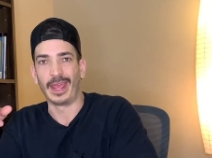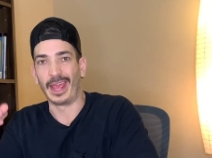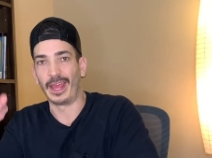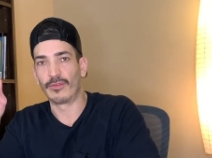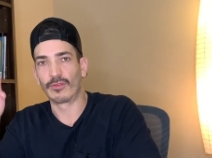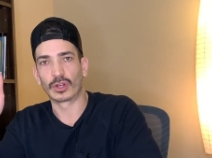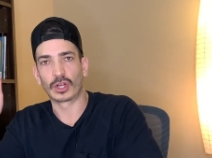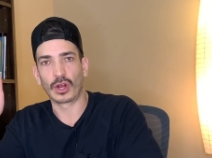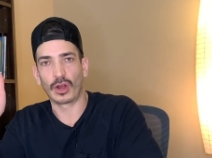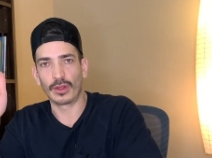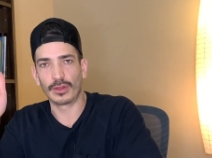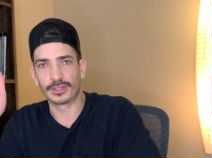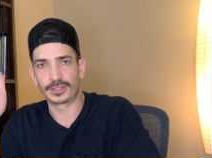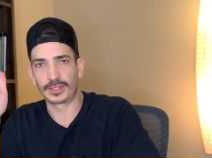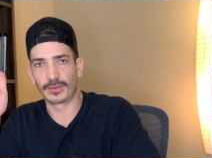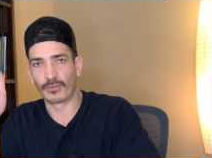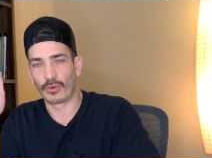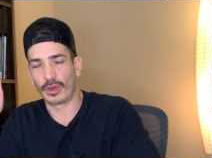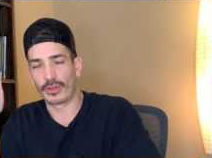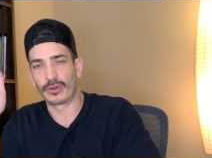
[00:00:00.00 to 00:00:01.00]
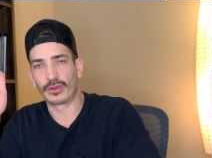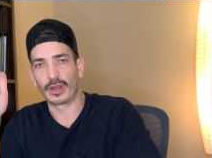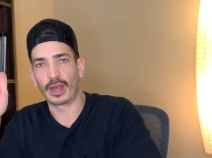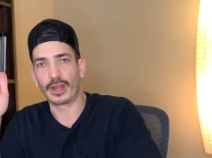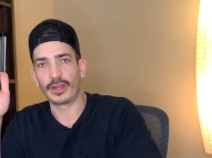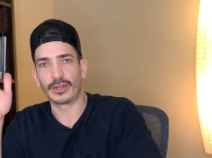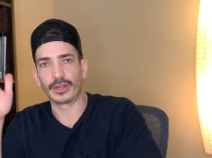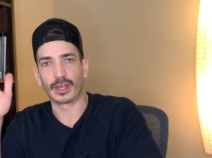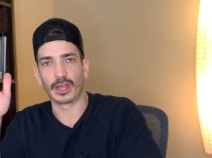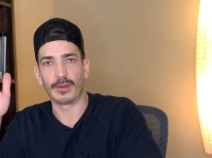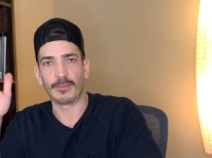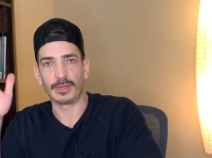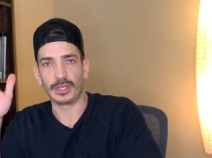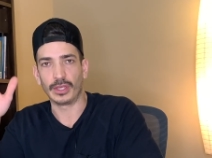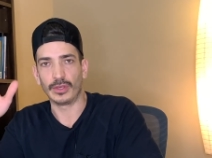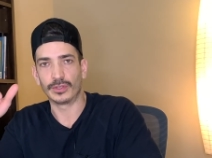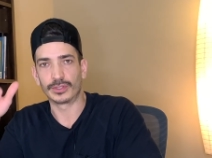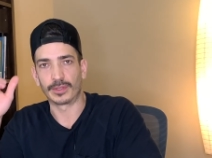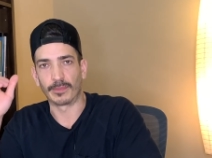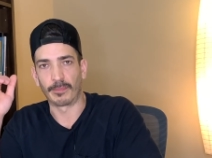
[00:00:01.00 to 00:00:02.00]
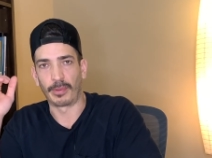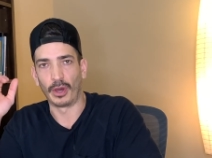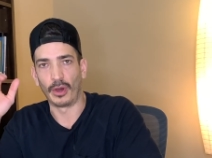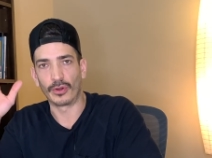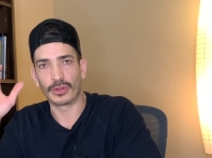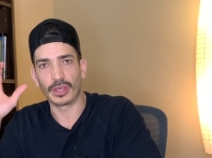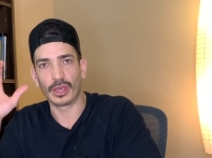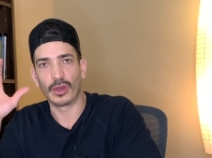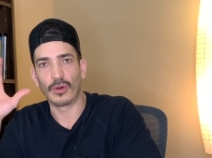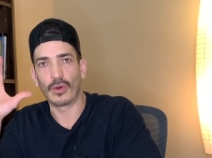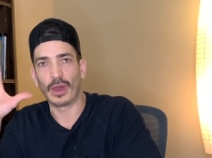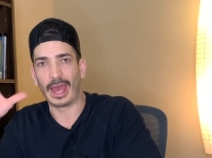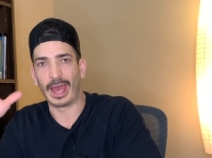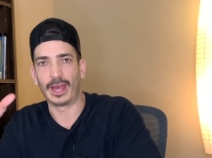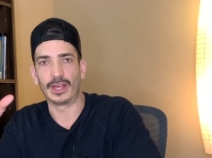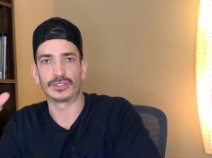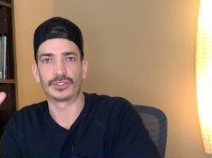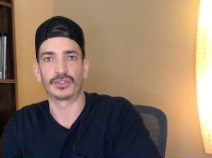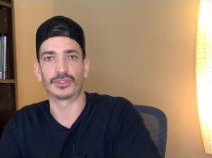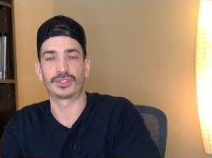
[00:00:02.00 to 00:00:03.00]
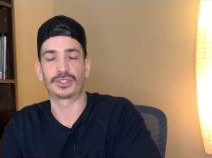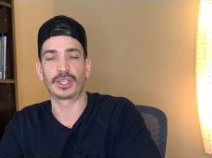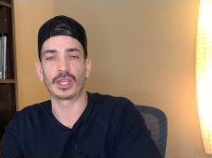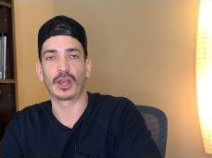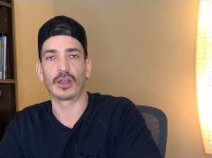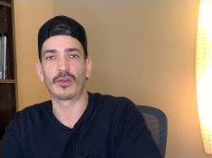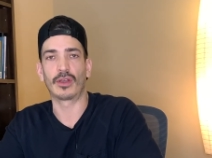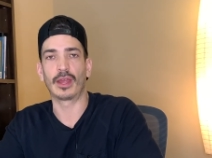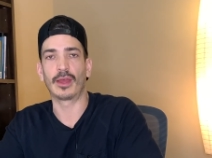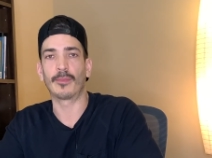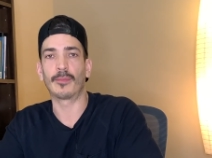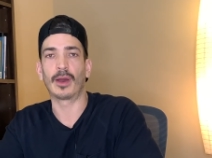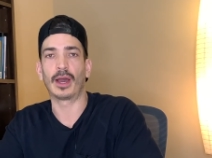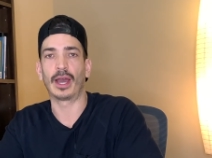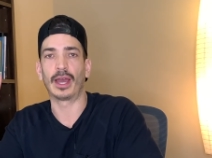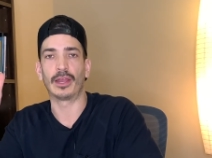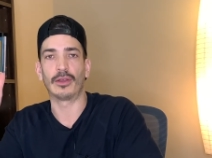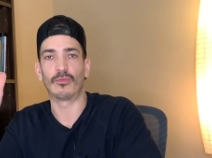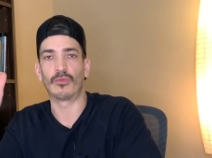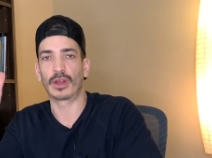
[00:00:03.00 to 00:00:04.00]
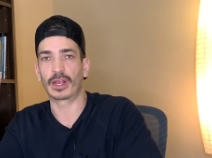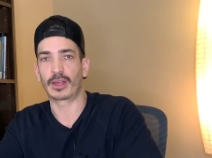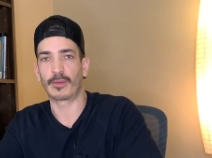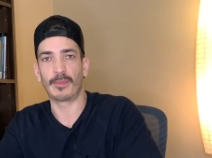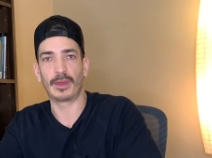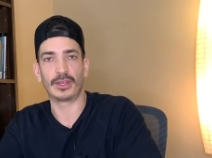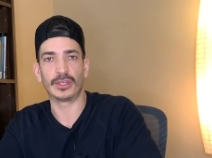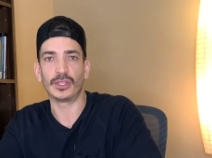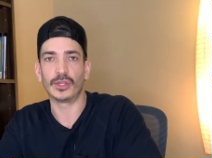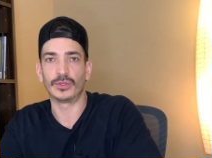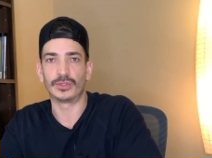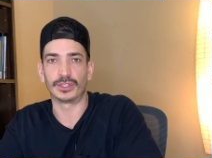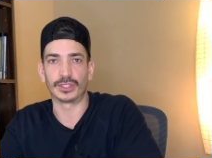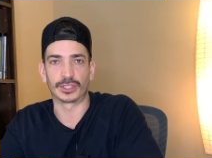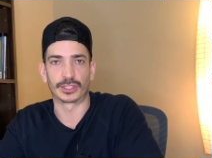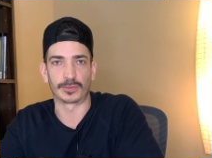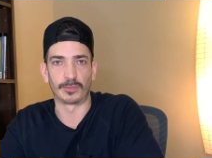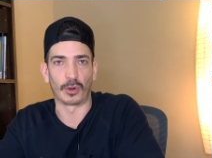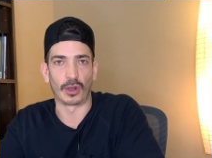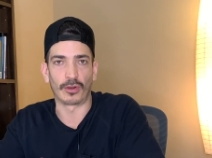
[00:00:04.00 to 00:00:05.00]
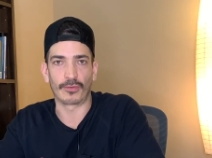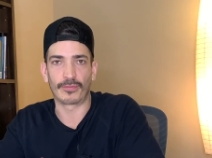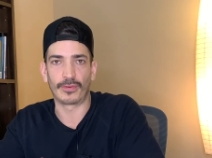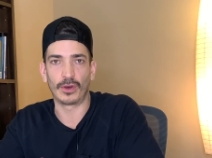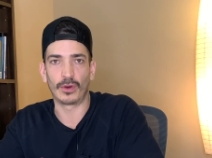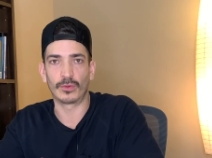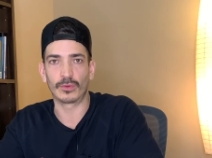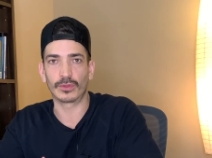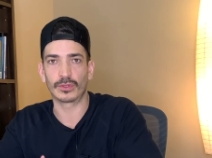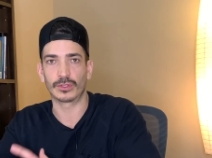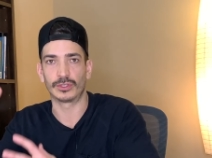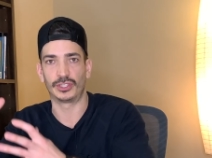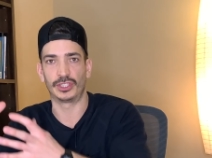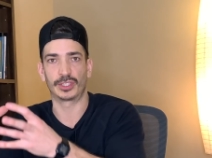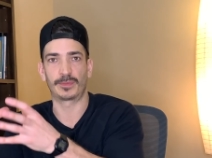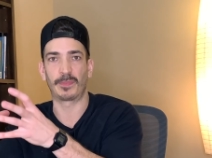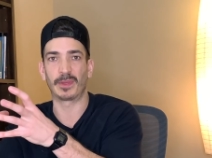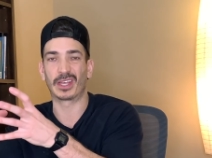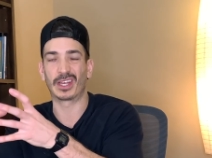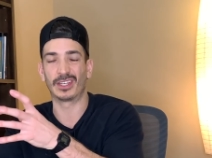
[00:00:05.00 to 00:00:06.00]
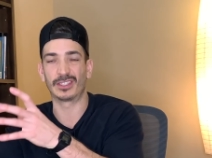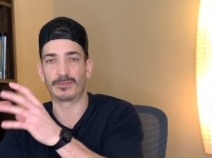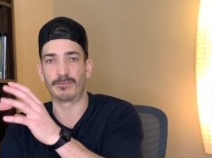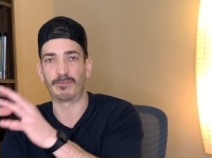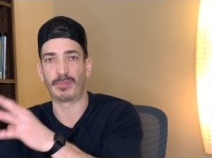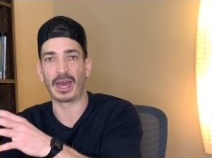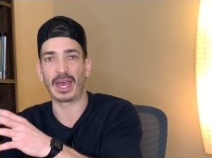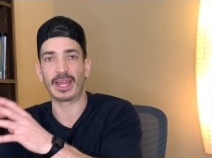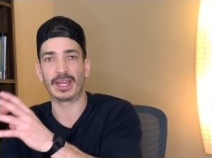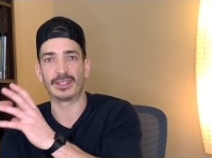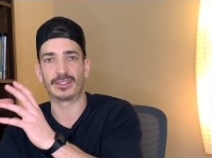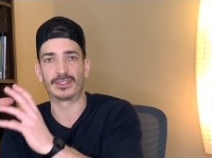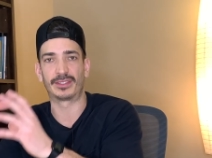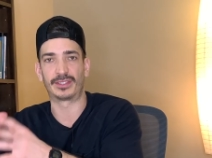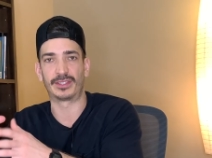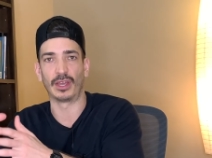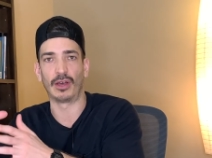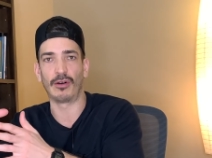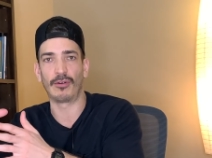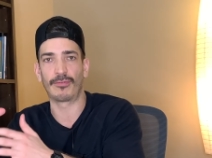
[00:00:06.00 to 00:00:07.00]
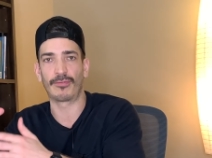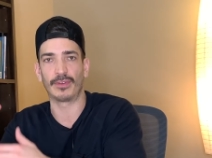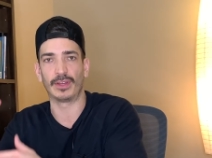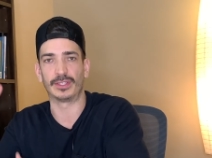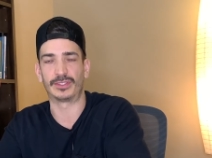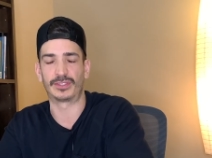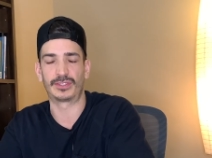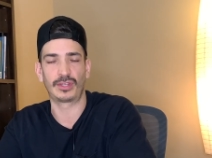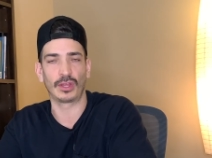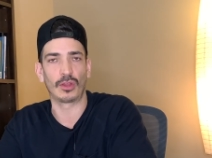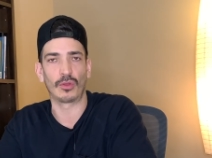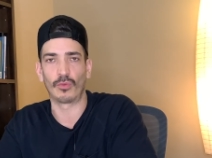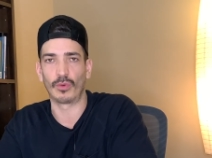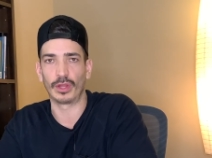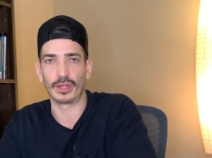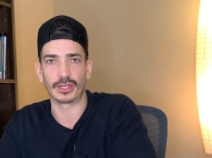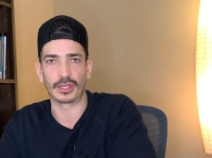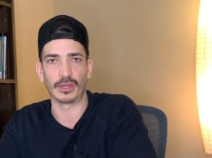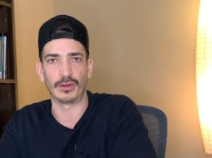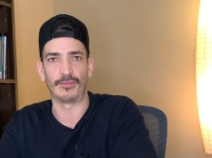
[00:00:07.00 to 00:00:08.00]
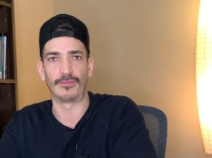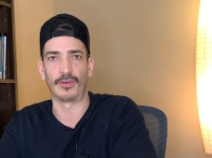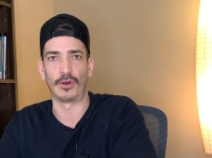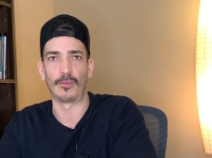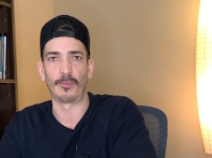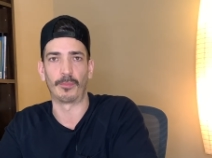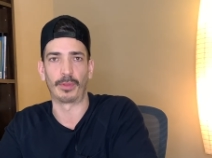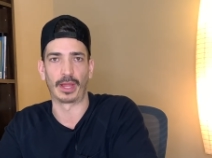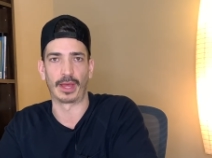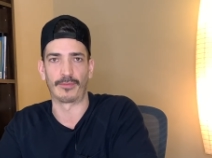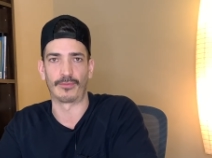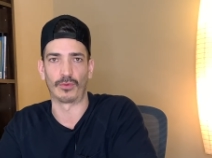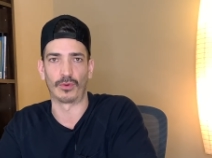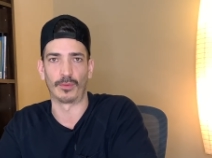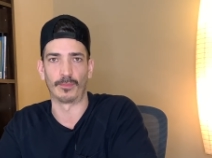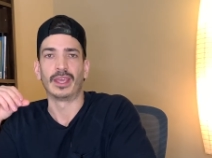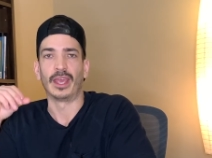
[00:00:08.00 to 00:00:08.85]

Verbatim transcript: And regardless of whether or not you're gonna be using Podio as your CRM, I recommend using smrtPhone just because by itself, it's still a really good phone platform.